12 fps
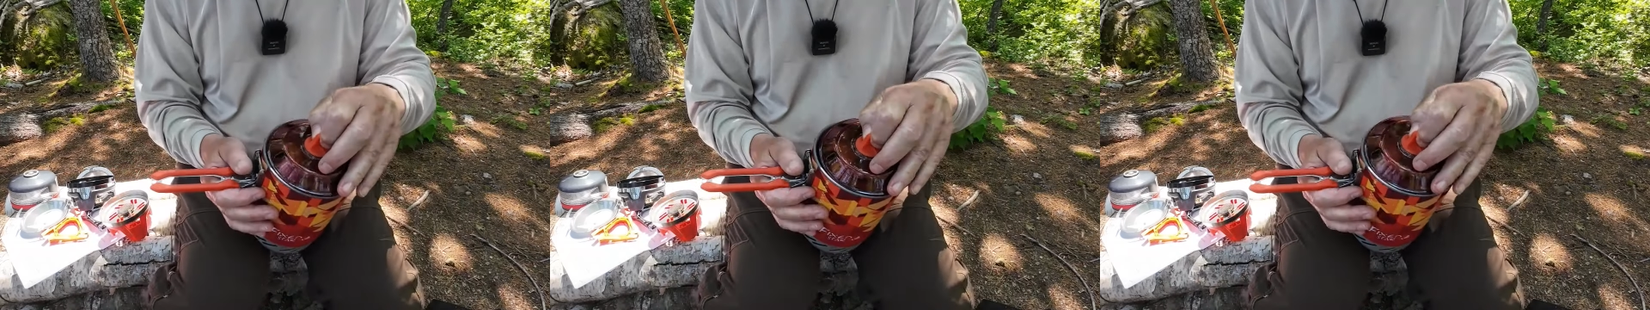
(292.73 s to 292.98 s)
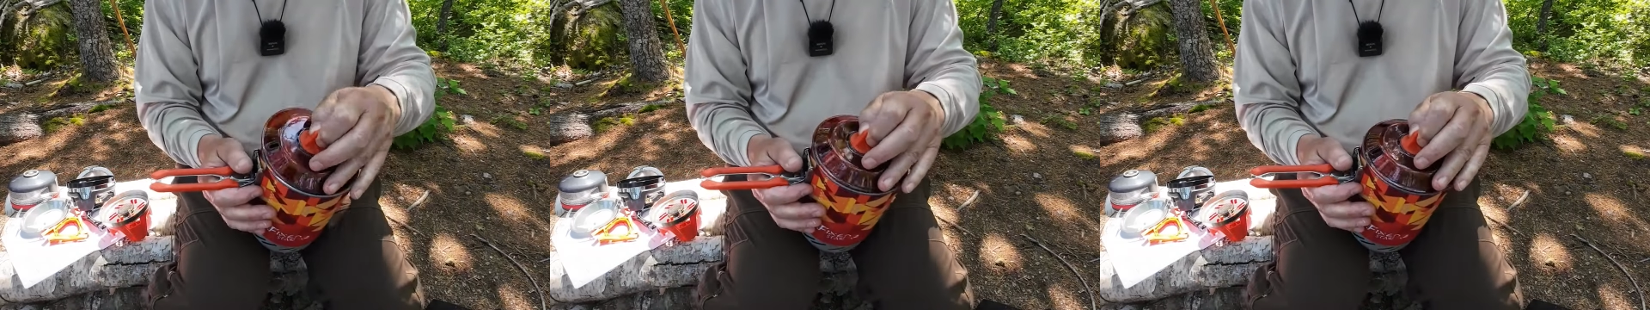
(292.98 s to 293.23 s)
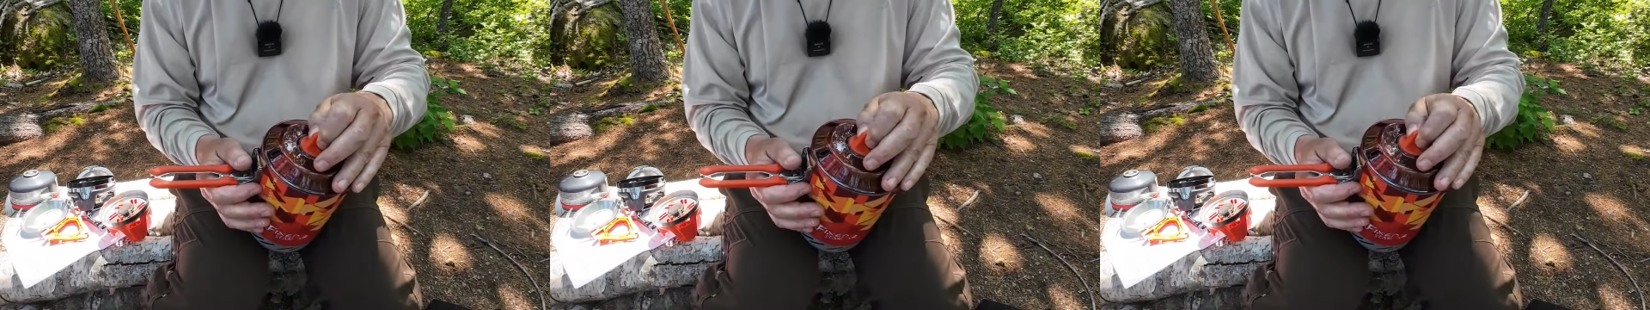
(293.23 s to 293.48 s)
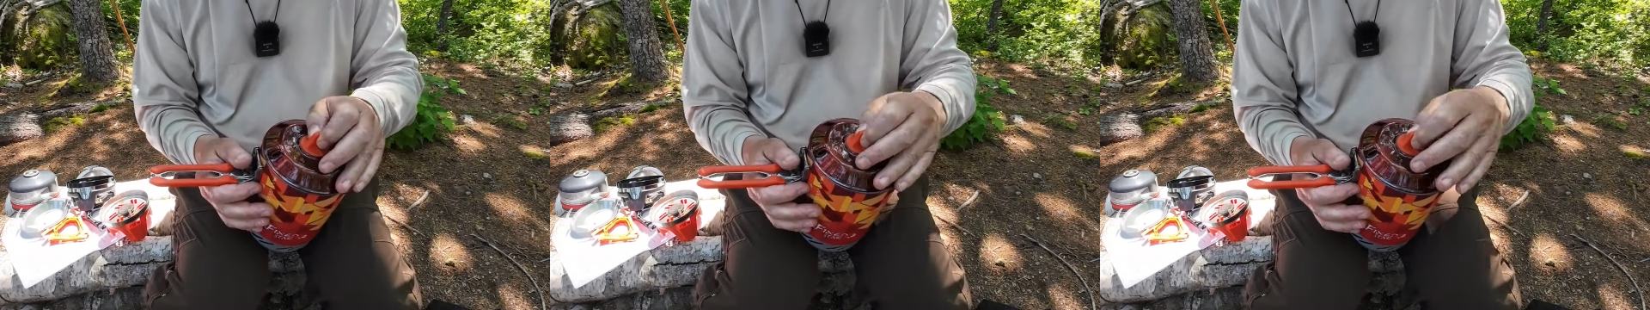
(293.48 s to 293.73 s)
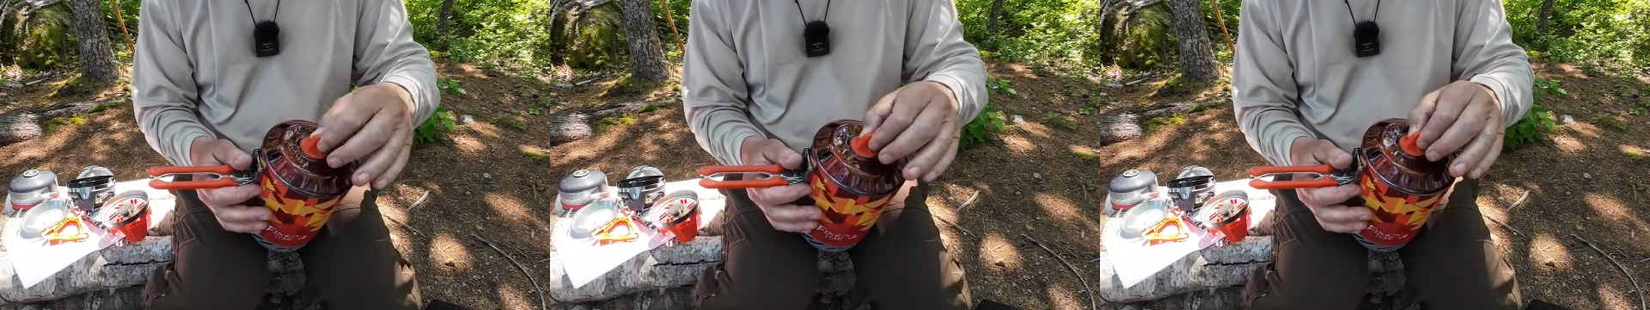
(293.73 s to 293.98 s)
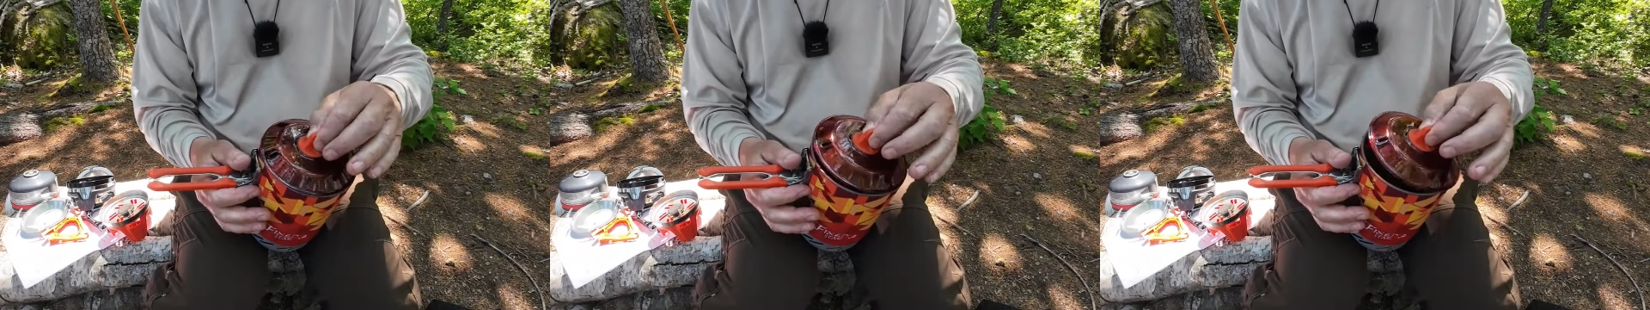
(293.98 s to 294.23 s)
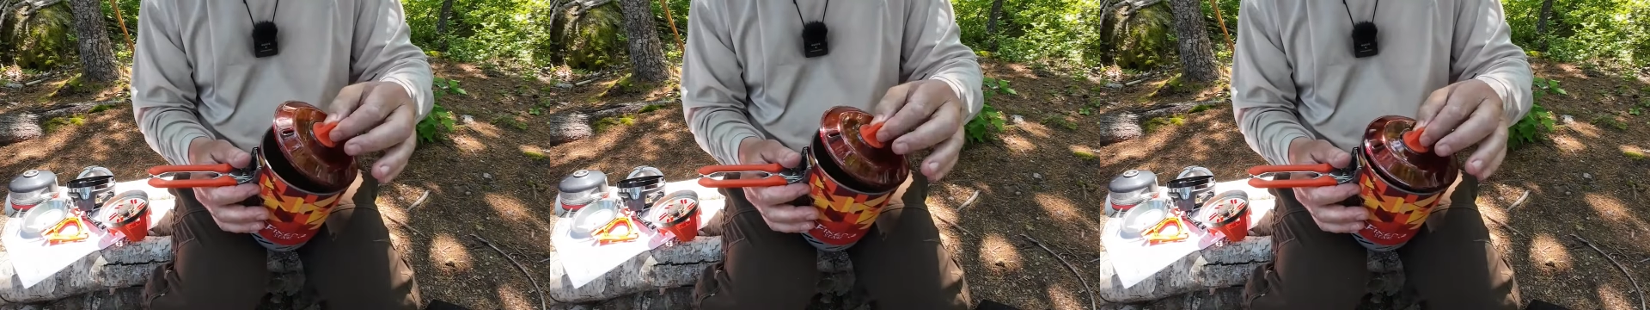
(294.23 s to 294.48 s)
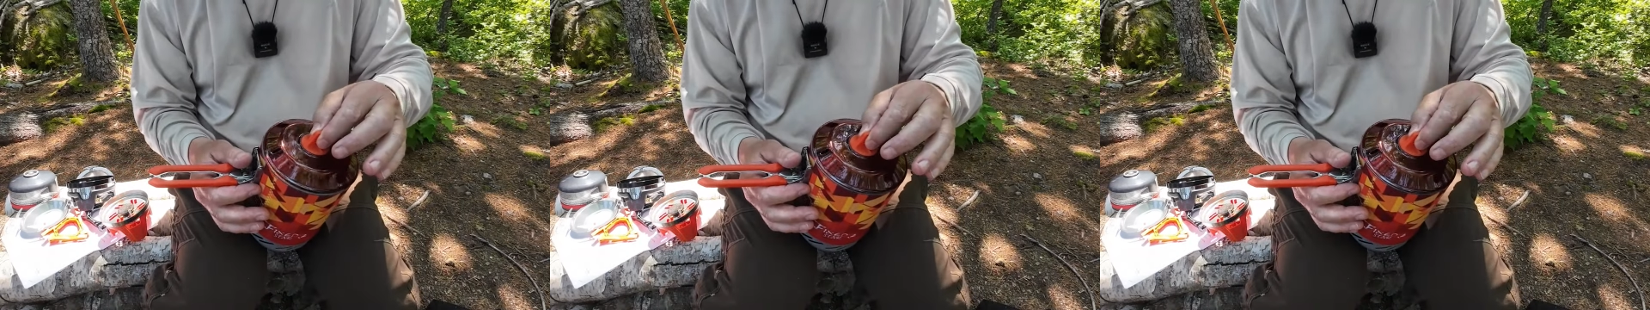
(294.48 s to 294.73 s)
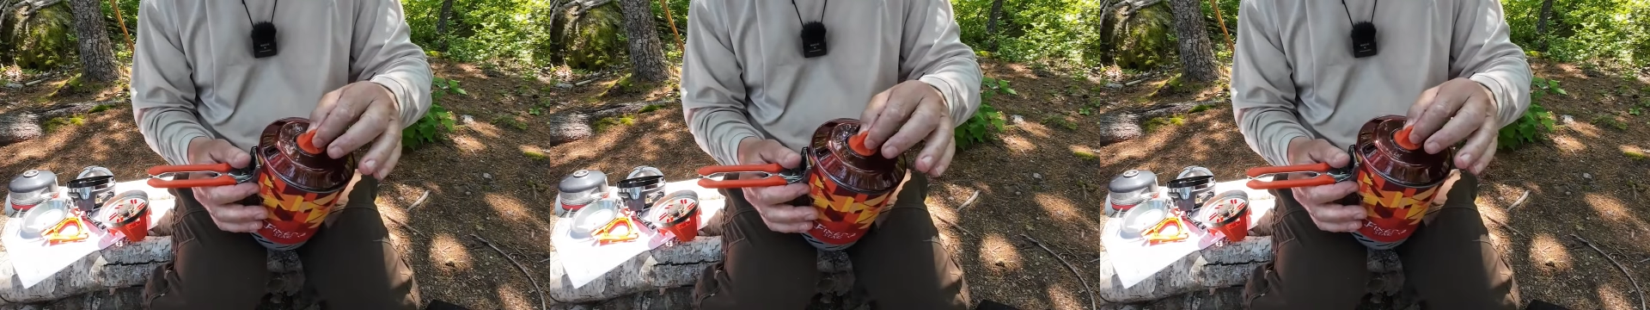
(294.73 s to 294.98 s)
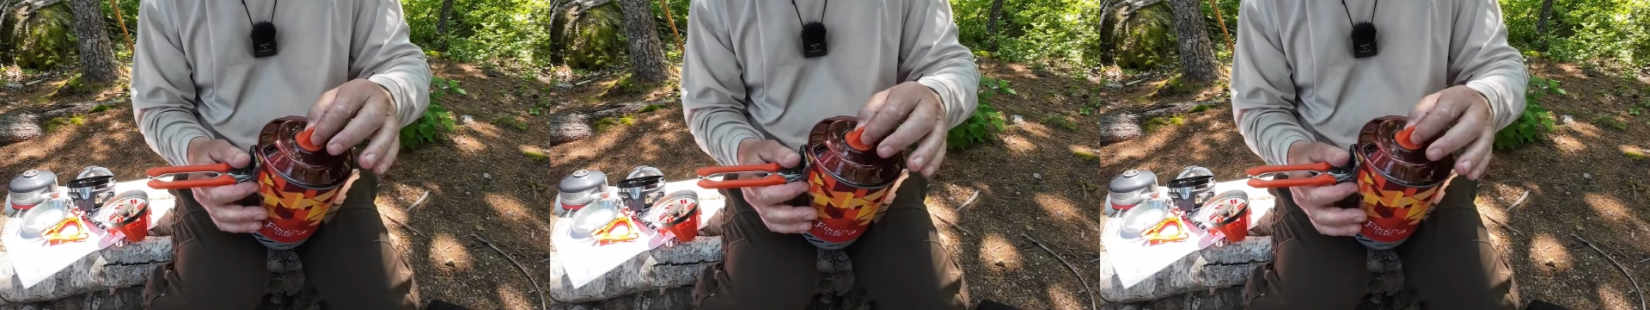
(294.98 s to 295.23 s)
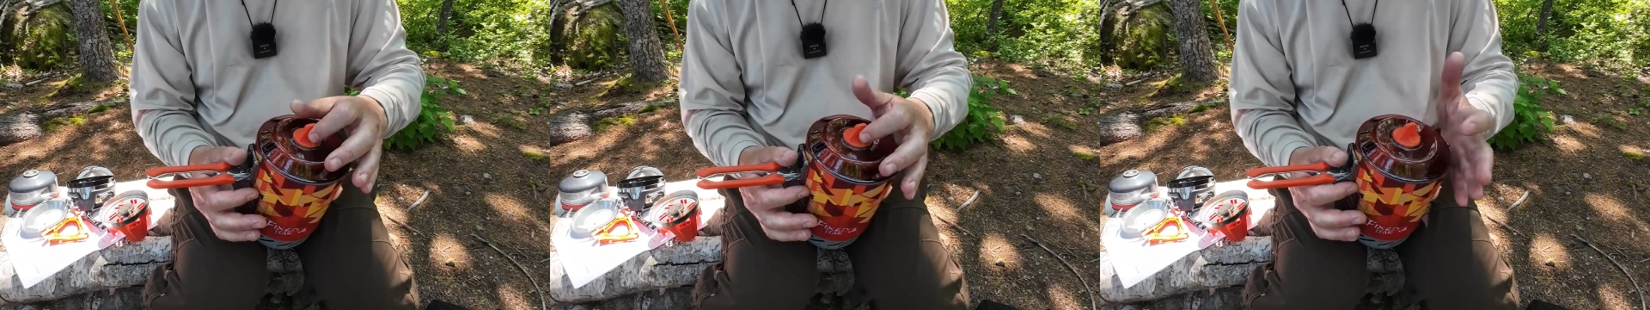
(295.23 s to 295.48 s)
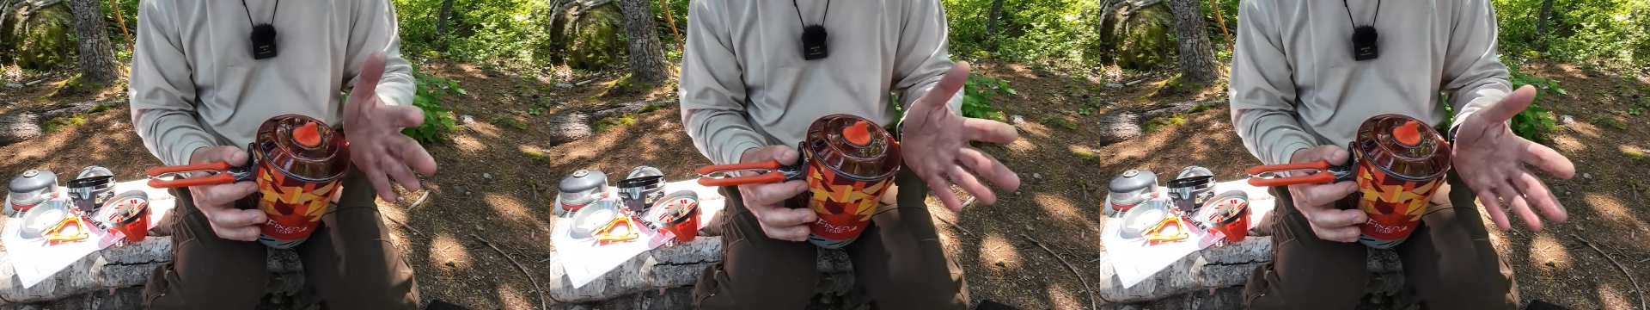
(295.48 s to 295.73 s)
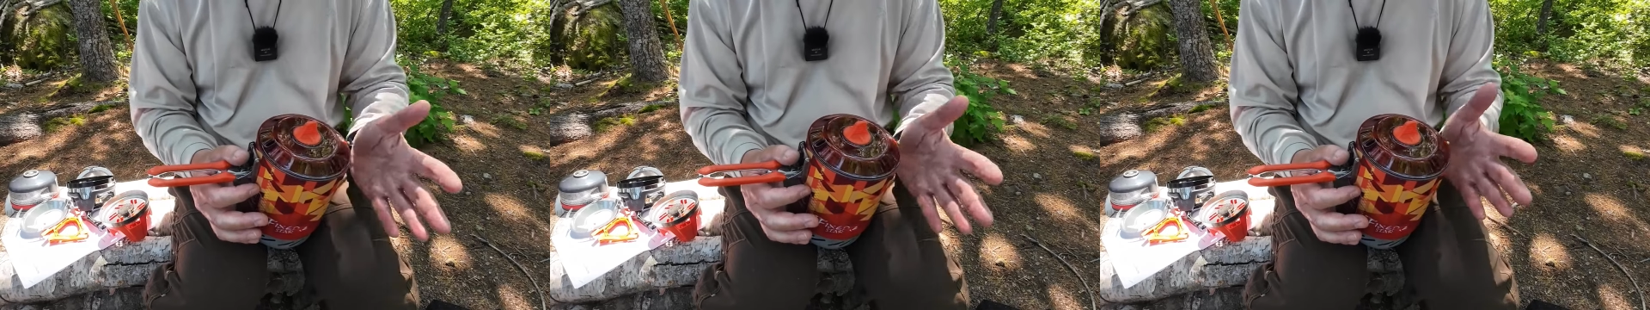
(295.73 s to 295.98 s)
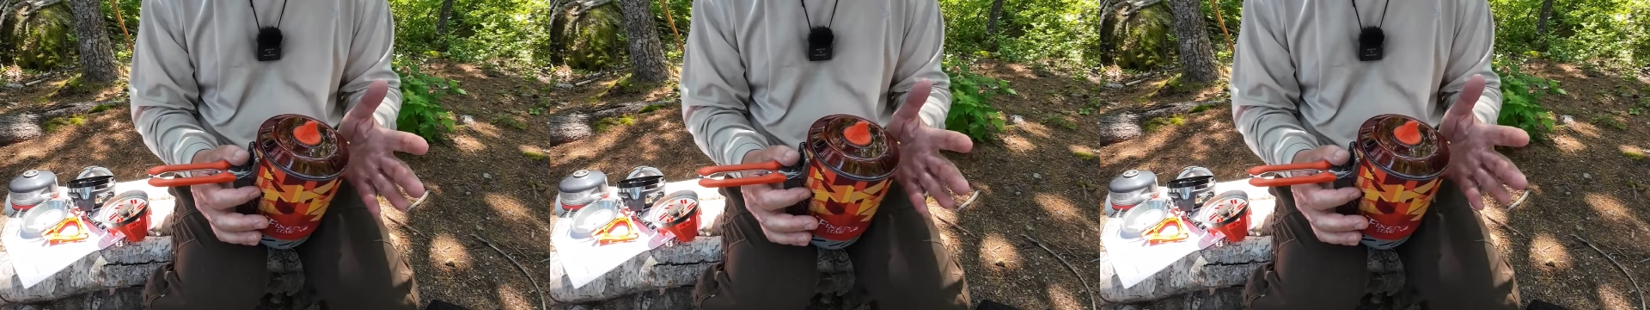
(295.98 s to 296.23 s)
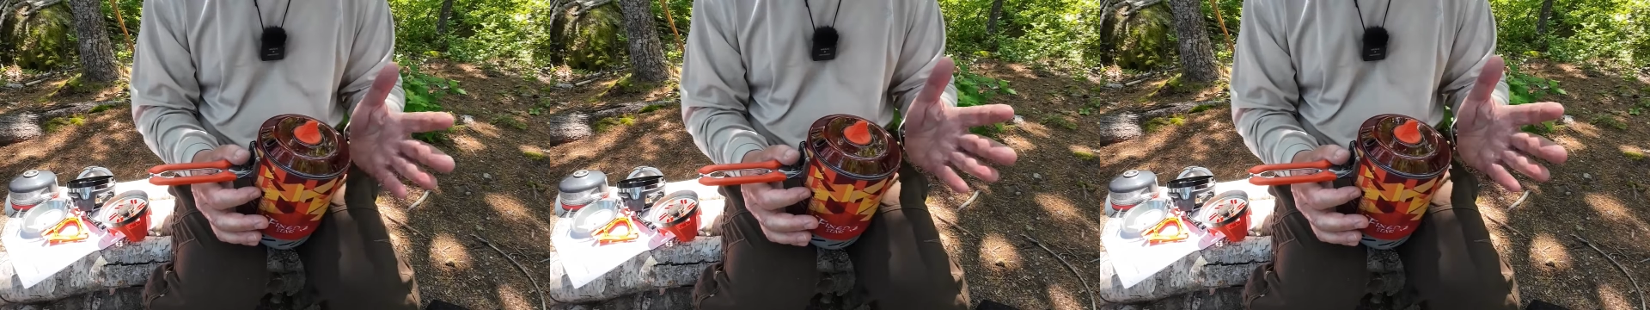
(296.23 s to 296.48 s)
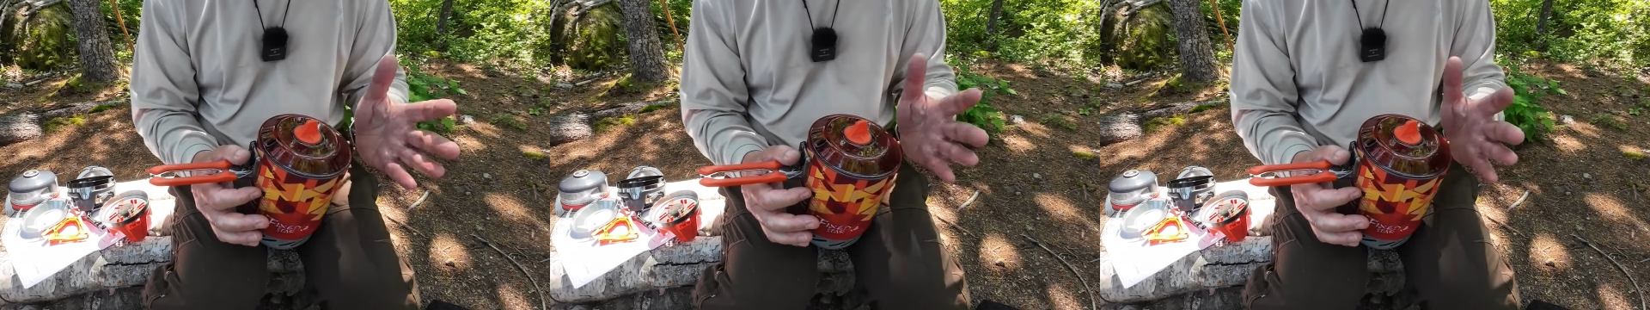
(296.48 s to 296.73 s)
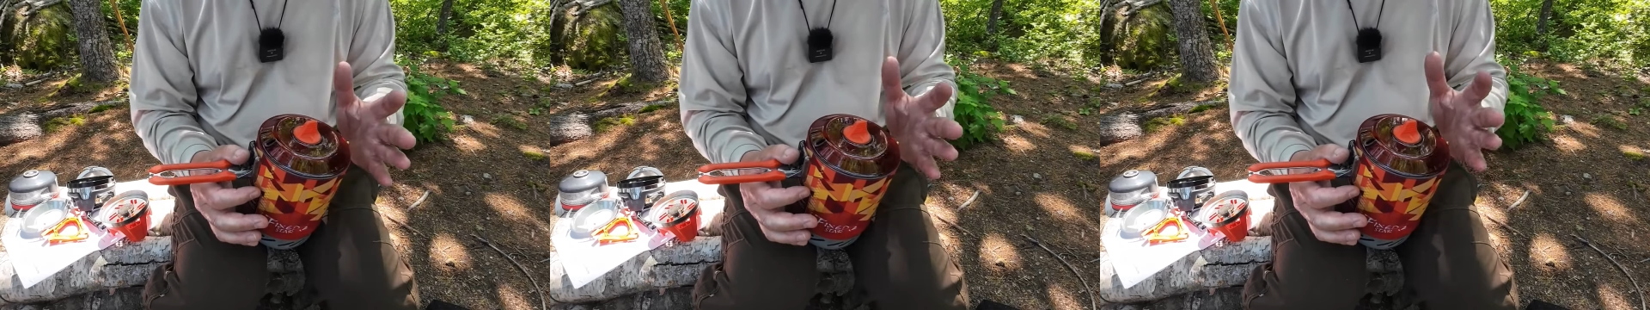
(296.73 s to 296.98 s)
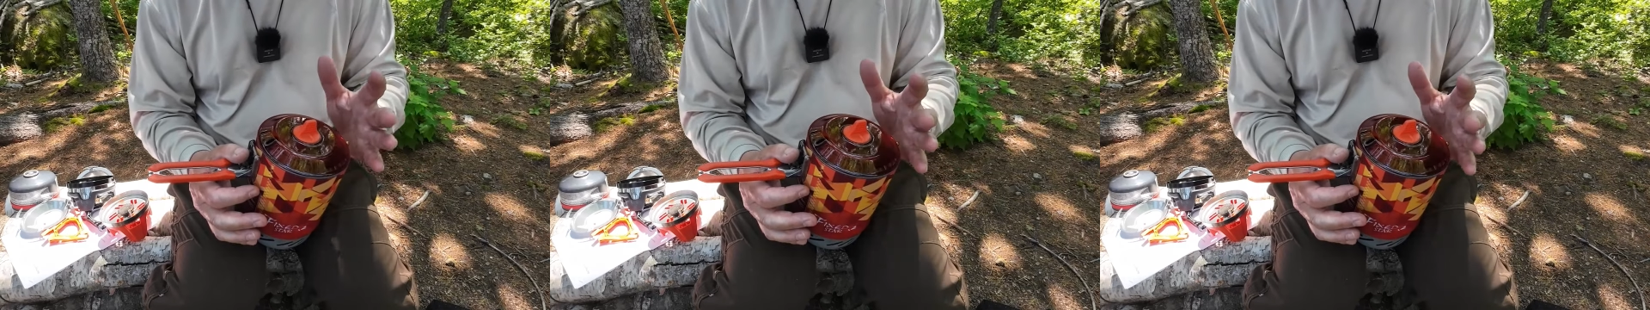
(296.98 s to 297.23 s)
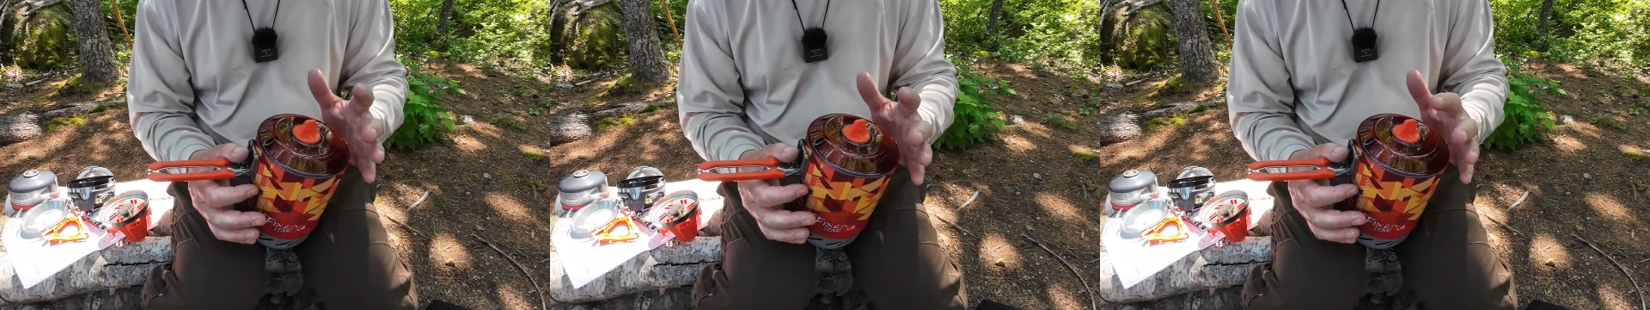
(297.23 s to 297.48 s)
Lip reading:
[unreadable: no face in view]